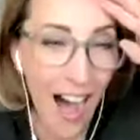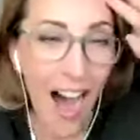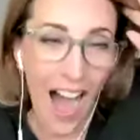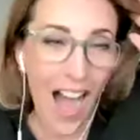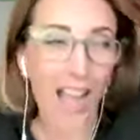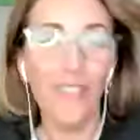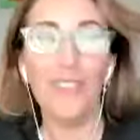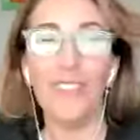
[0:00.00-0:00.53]

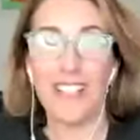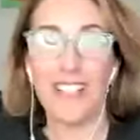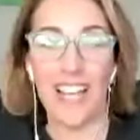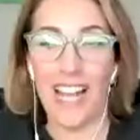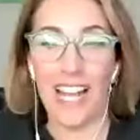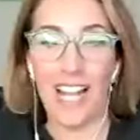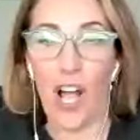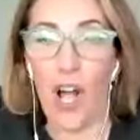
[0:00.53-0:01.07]
I was
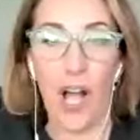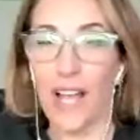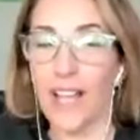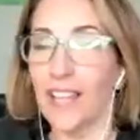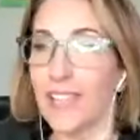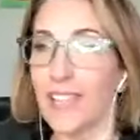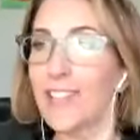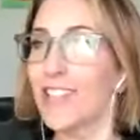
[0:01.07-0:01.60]
like,
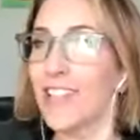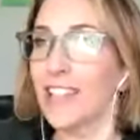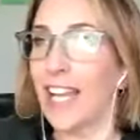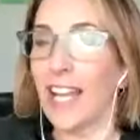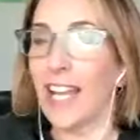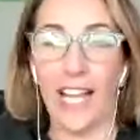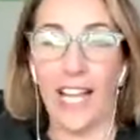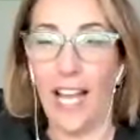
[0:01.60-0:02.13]
this,
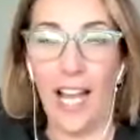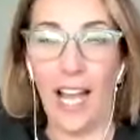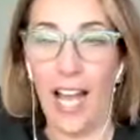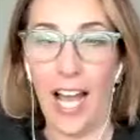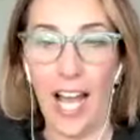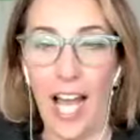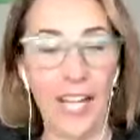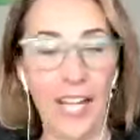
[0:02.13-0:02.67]
like,
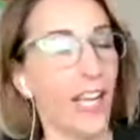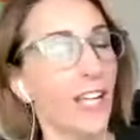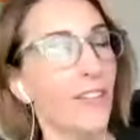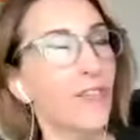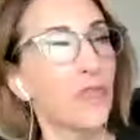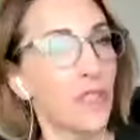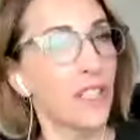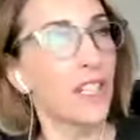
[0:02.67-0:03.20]
and
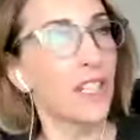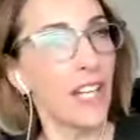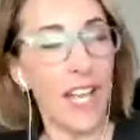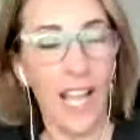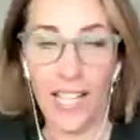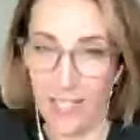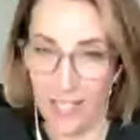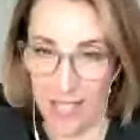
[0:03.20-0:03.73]
then I
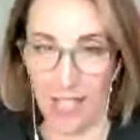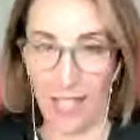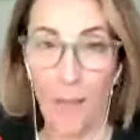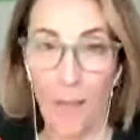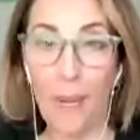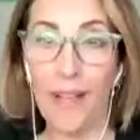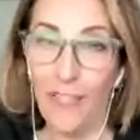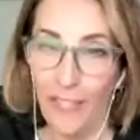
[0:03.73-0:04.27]
had this like
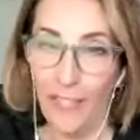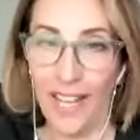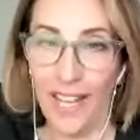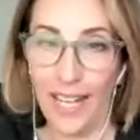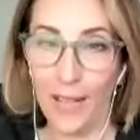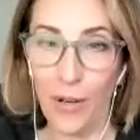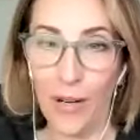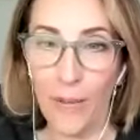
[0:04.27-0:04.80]

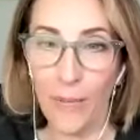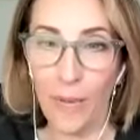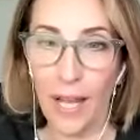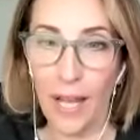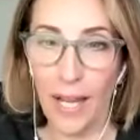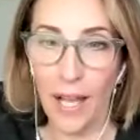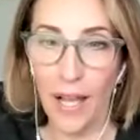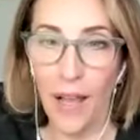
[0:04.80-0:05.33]
epiphany where I'm
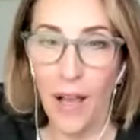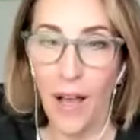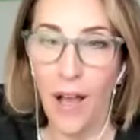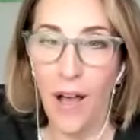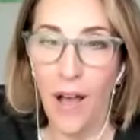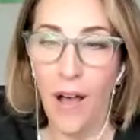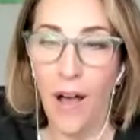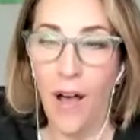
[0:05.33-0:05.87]
like,
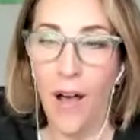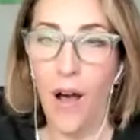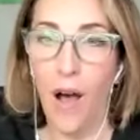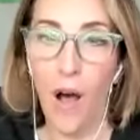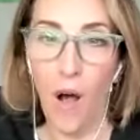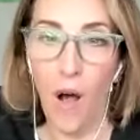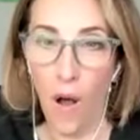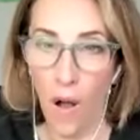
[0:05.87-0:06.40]

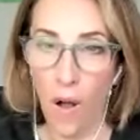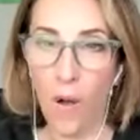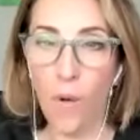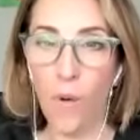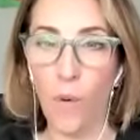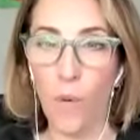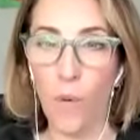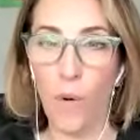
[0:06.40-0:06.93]

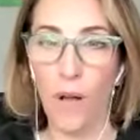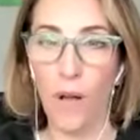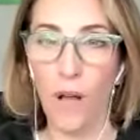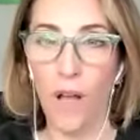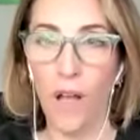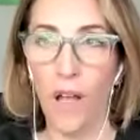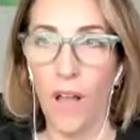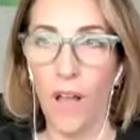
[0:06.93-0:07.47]
oh,
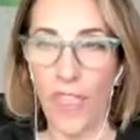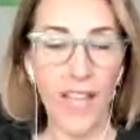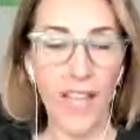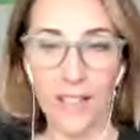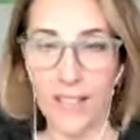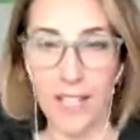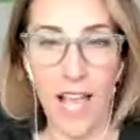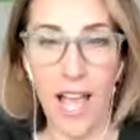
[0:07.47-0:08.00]

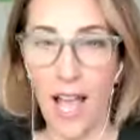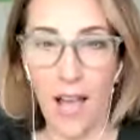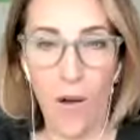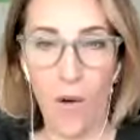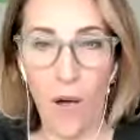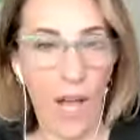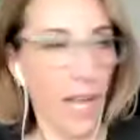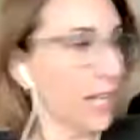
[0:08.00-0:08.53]
that's
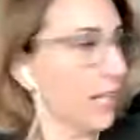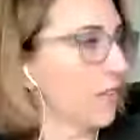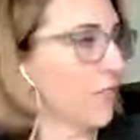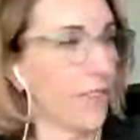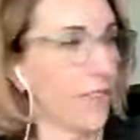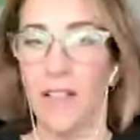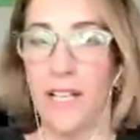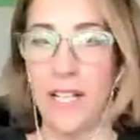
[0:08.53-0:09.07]
how I could
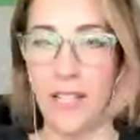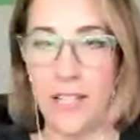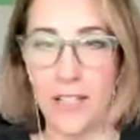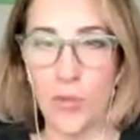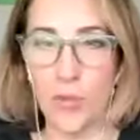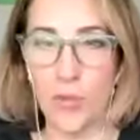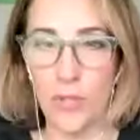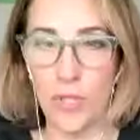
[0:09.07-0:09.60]
feel like this
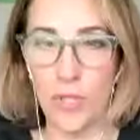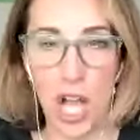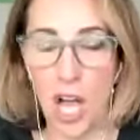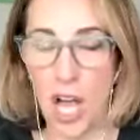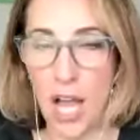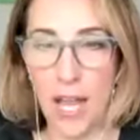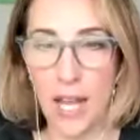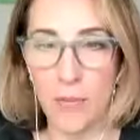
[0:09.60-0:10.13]
all the
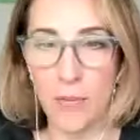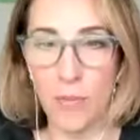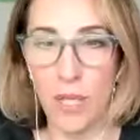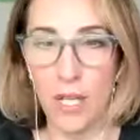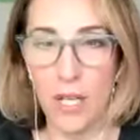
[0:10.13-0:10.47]
time.